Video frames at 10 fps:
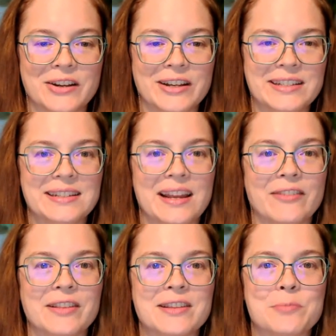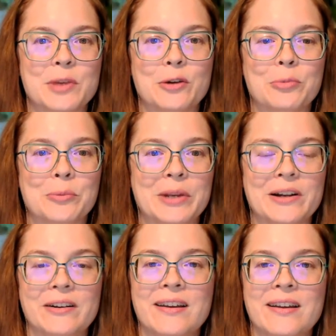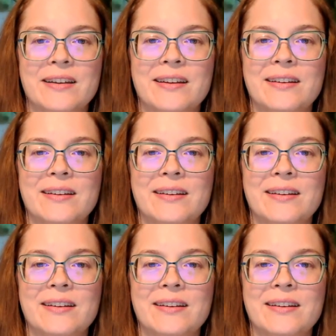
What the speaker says: Sorry, I didn't have this better prepared.